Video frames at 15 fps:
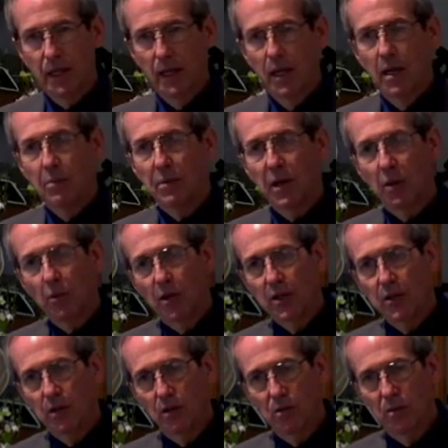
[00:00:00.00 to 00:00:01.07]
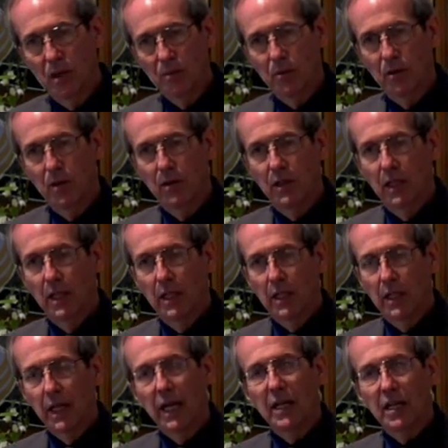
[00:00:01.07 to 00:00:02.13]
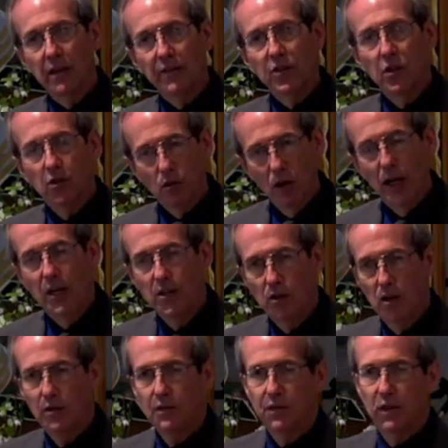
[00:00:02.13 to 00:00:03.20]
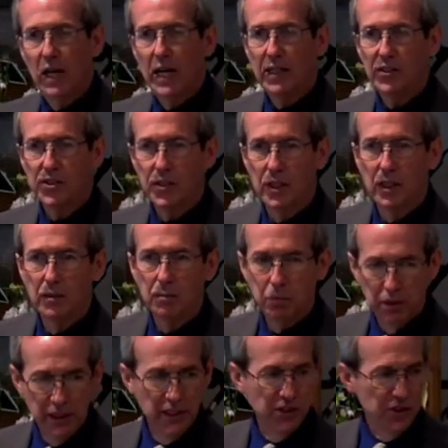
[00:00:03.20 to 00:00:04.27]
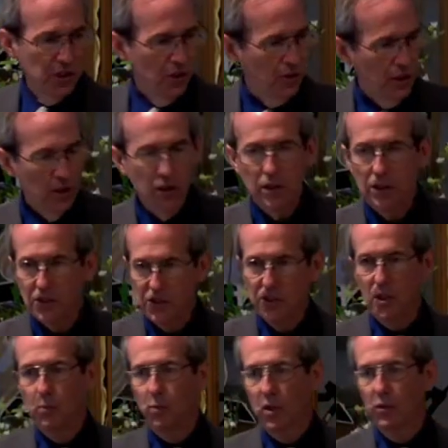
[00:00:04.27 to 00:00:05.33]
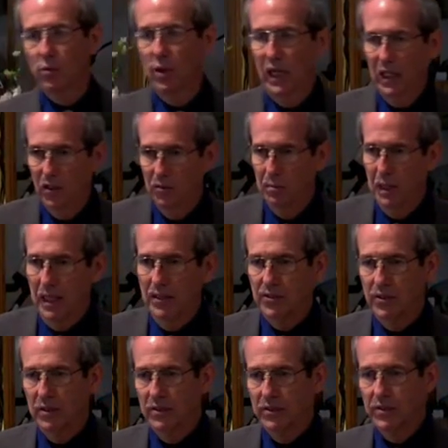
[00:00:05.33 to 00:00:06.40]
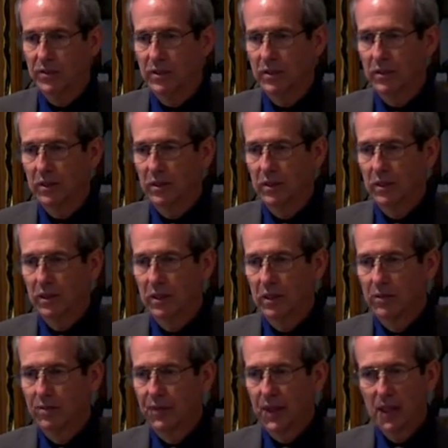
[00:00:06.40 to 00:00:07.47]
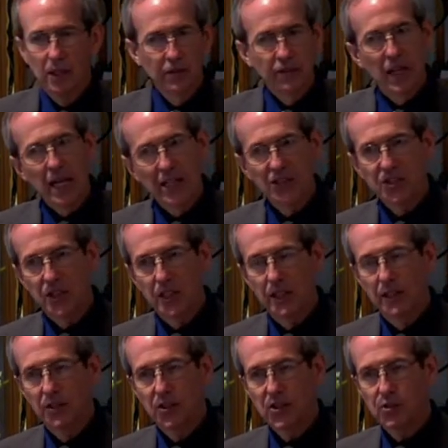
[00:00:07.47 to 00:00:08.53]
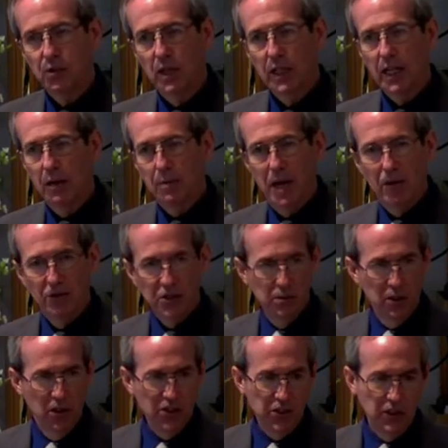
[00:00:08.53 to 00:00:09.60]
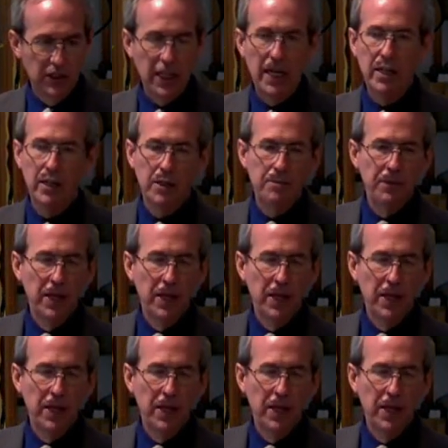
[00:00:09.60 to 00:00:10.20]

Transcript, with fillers: But I want you to remember that if you grind your own flaxseed, please do it on a somewhat regular basis the flaxseed industry came out with some interesting data.